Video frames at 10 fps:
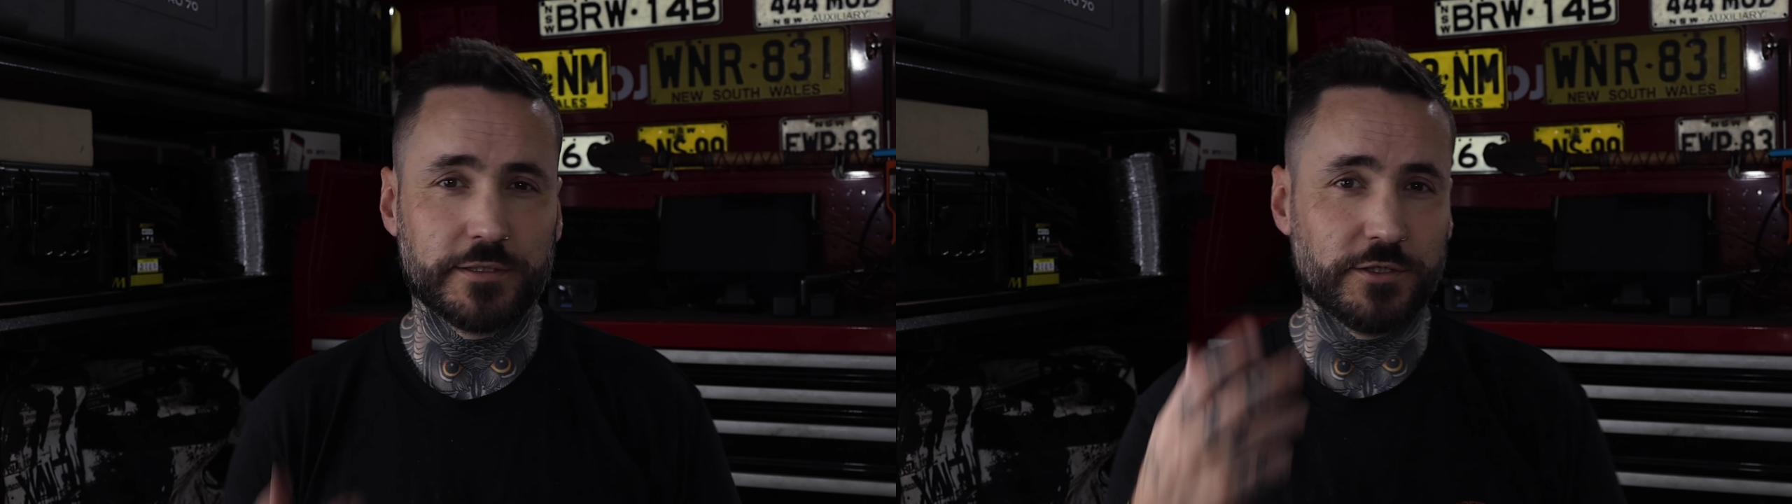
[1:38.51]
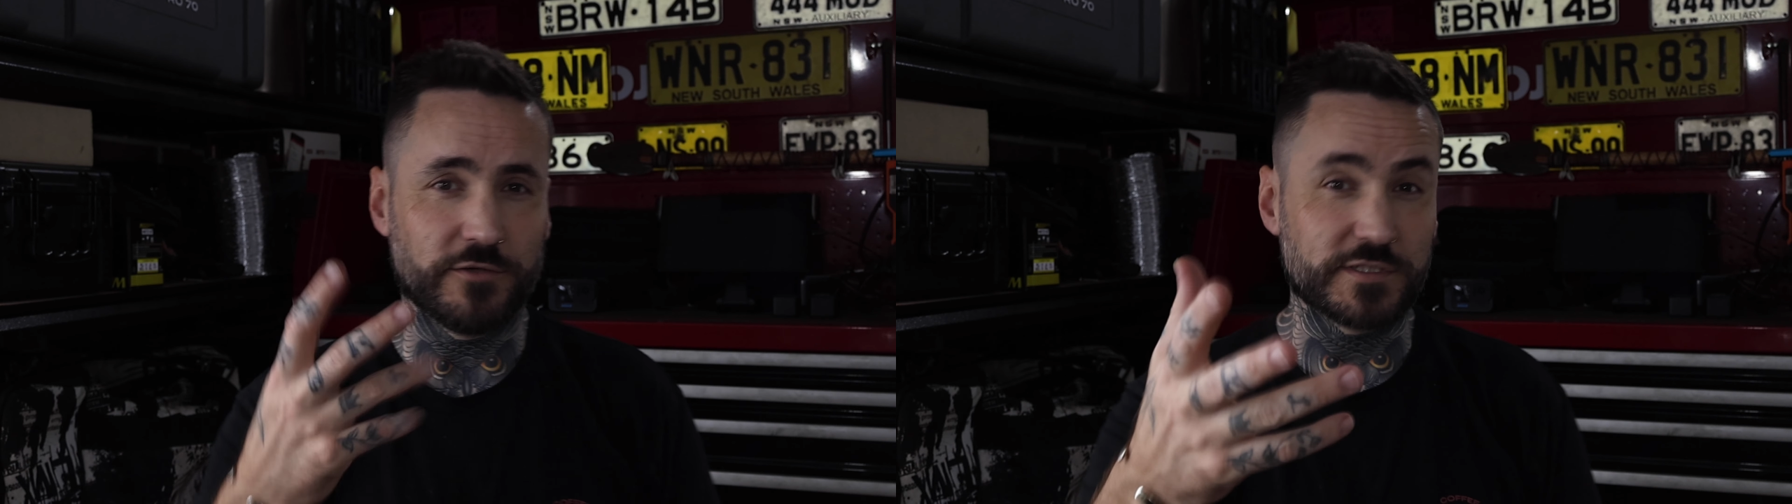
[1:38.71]

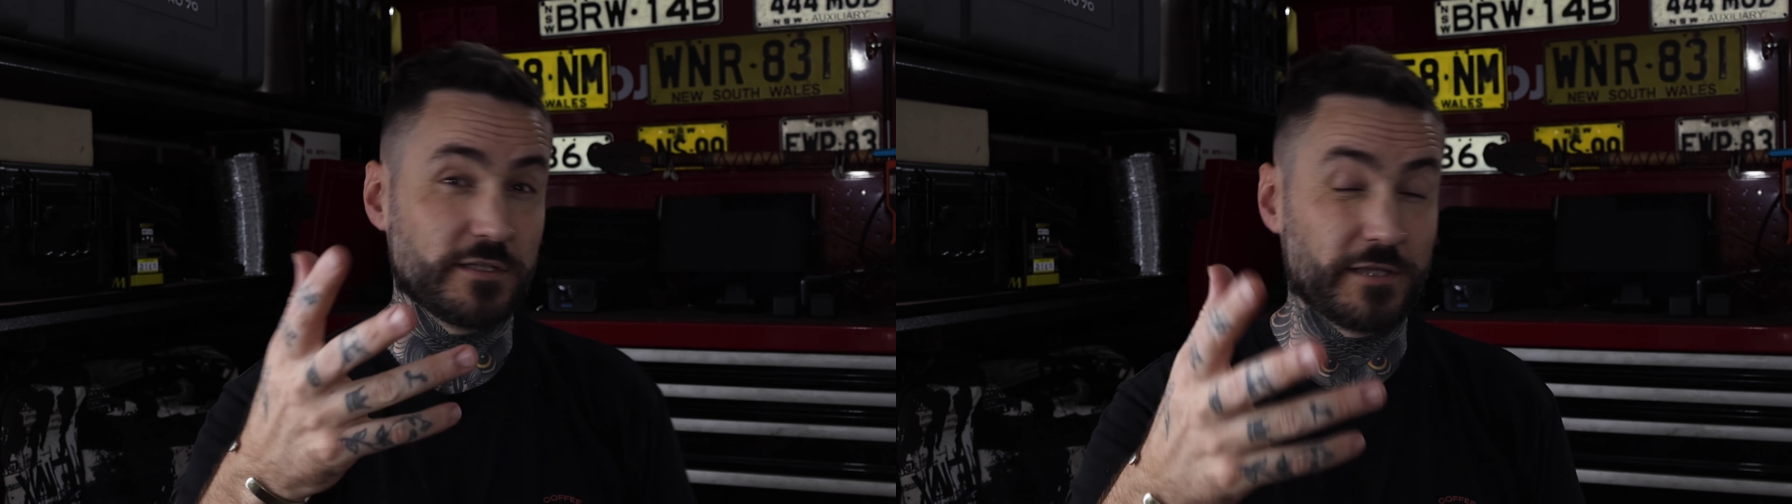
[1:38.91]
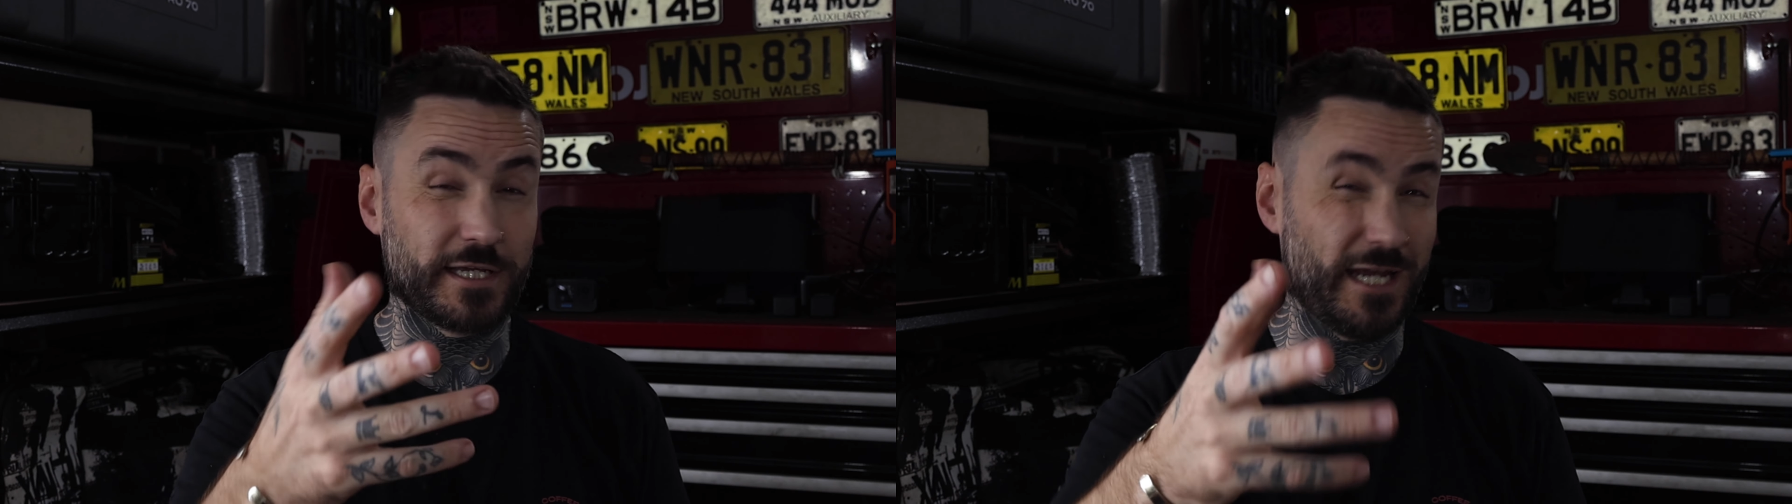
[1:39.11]
and
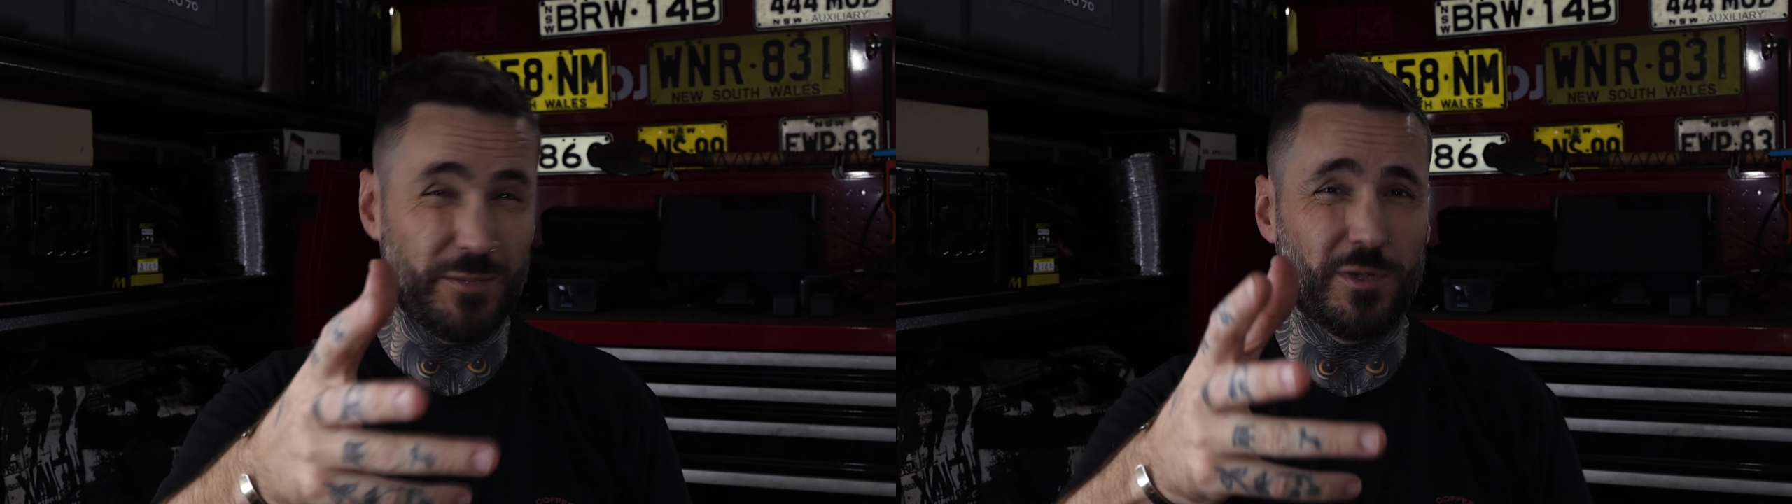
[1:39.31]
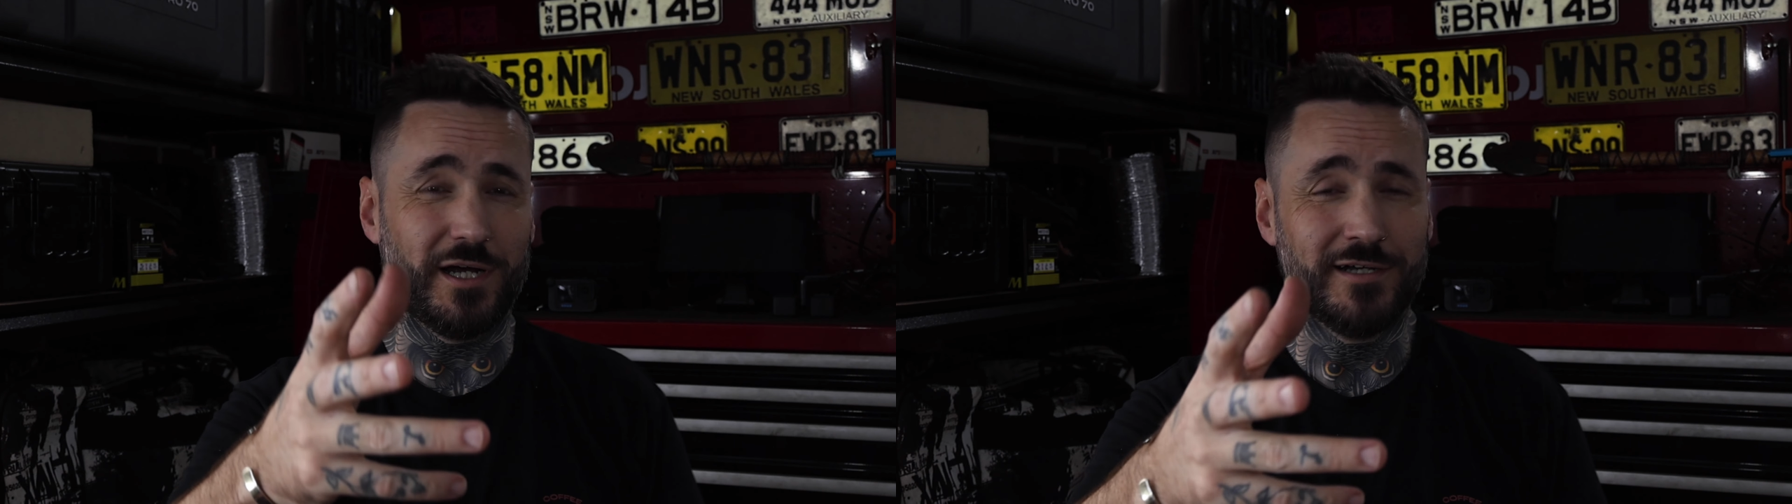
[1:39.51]
obviously the
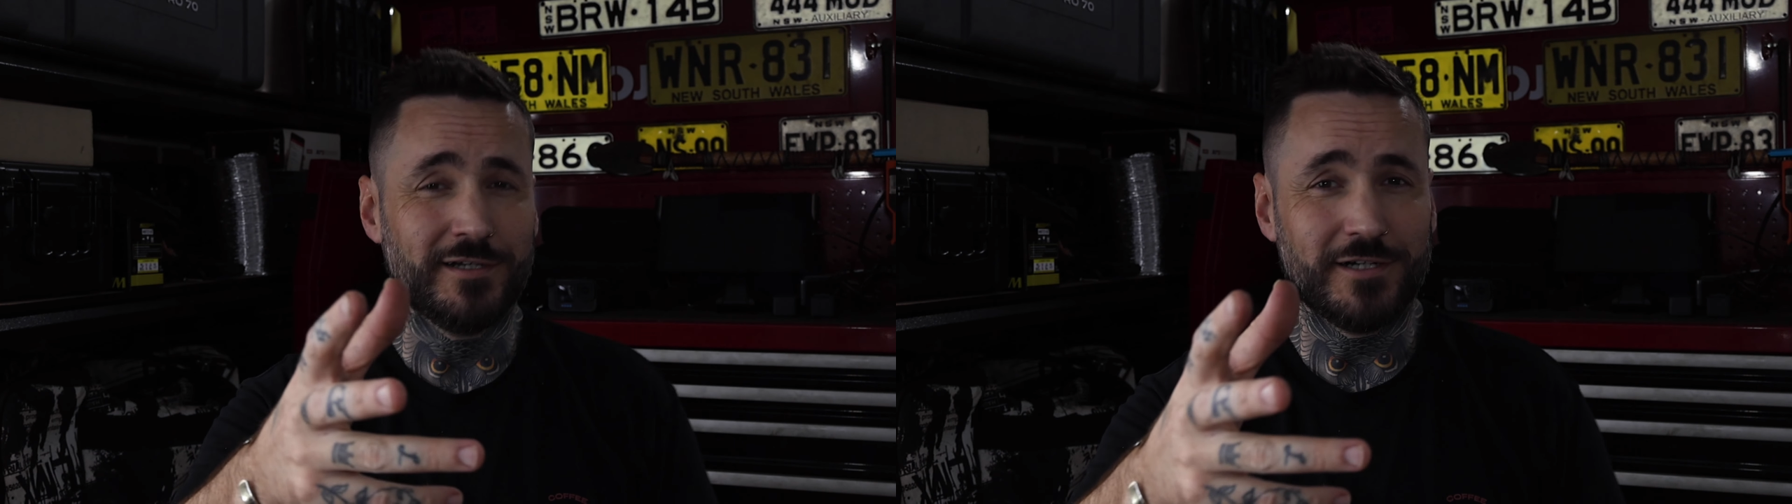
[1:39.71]
camera,